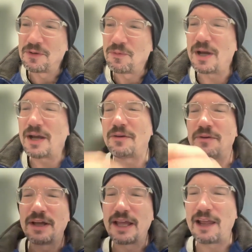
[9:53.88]

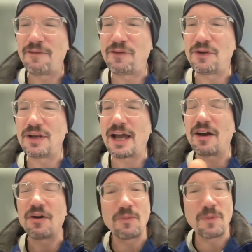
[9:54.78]
Well, if you're
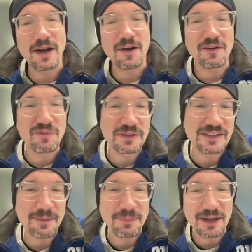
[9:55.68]
not aware of what's
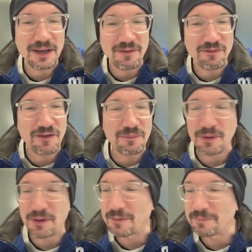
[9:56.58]
happening in
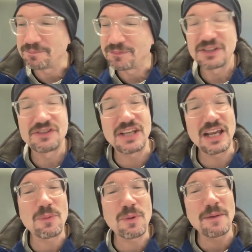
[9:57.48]
football,
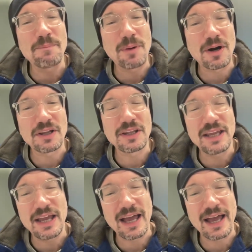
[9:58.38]
Saquon
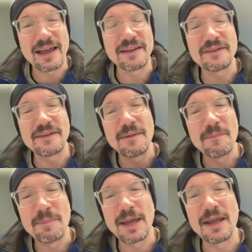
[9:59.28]
Barkley has
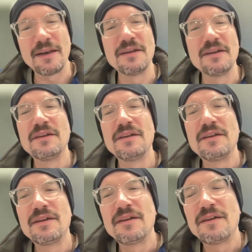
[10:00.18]
been
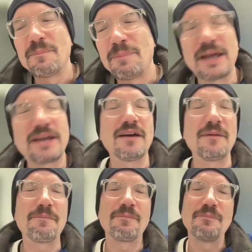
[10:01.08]
picked
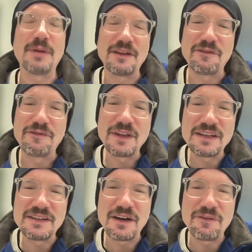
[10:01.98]
up by the
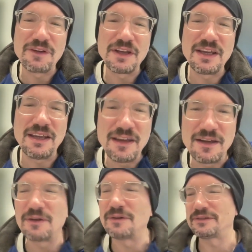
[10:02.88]
Philadelphia
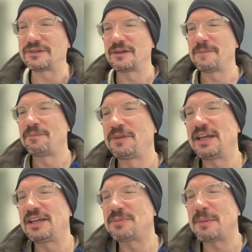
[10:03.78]
Eagles.
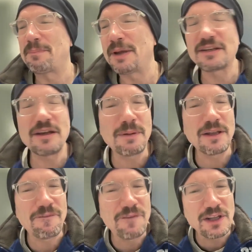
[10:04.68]
He has been picked up by
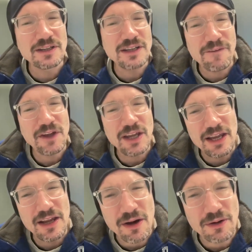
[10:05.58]
the Philadelphia
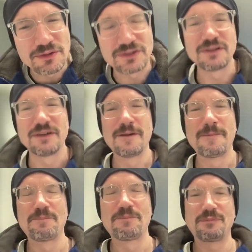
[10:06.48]
Eagles.
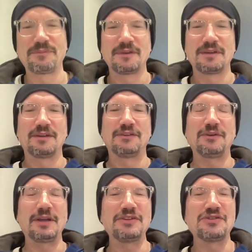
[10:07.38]

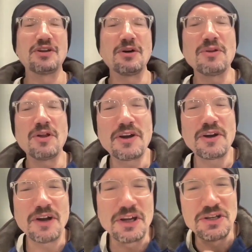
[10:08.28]
So he is no
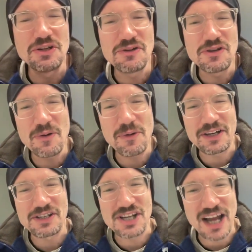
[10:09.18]
longer a New
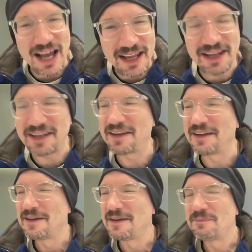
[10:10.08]
York Giant.
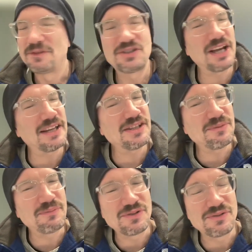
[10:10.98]

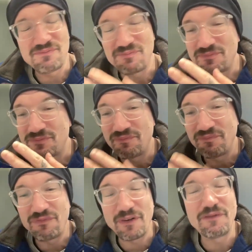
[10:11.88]
Giants
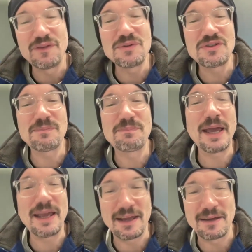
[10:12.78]
refused to
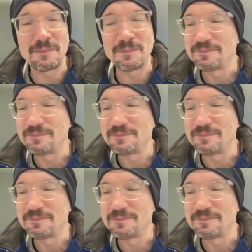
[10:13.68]
pay him.